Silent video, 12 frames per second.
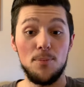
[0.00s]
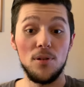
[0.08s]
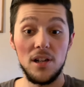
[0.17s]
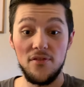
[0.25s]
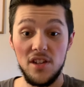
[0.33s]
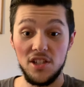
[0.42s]

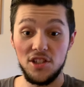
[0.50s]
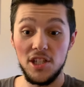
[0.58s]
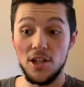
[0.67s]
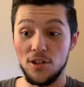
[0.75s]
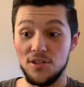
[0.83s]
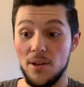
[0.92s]
previous
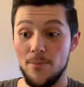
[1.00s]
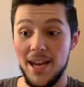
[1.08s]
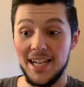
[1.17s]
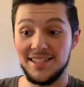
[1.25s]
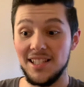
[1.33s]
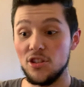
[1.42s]
years that
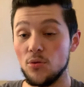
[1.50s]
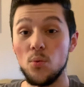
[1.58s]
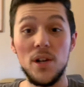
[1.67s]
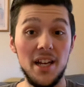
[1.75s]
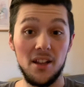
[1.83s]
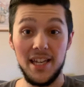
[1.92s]
makes this
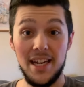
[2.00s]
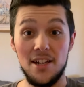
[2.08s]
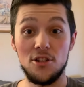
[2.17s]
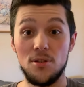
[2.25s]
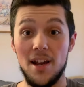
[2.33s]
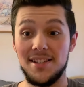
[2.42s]
really
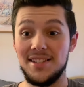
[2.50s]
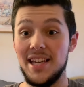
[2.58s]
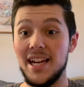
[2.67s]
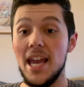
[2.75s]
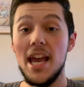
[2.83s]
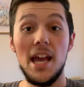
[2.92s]

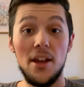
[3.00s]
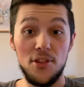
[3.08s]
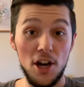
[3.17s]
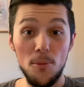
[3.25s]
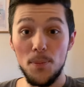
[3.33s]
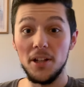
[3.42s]
interesting,
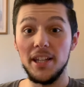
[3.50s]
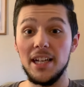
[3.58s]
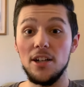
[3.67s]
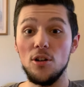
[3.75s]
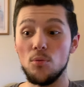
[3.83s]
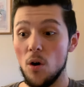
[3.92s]
they're building a
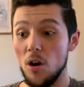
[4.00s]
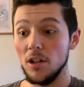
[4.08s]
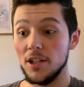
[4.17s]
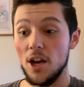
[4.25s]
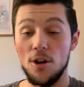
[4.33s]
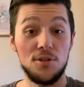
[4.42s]
new roller
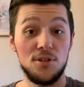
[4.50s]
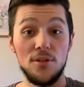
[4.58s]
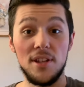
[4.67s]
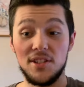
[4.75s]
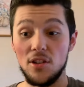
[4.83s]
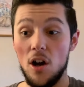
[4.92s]
coaster
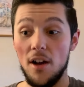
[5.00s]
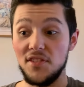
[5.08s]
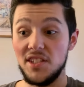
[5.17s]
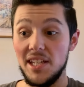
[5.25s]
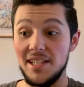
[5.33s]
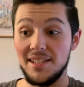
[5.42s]
this off
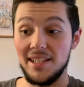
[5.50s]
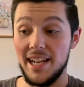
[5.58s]
season.